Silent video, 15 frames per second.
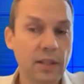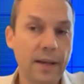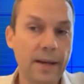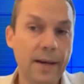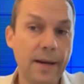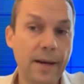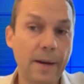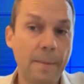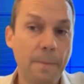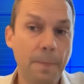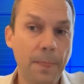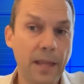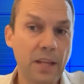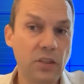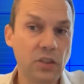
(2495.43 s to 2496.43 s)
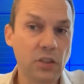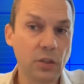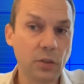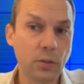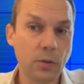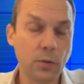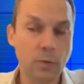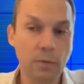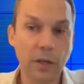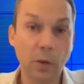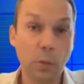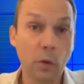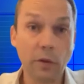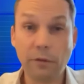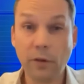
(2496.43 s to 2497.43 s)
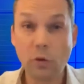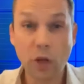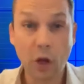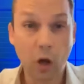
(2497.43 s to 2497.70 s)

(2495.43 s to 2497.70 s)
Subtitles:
as to what the future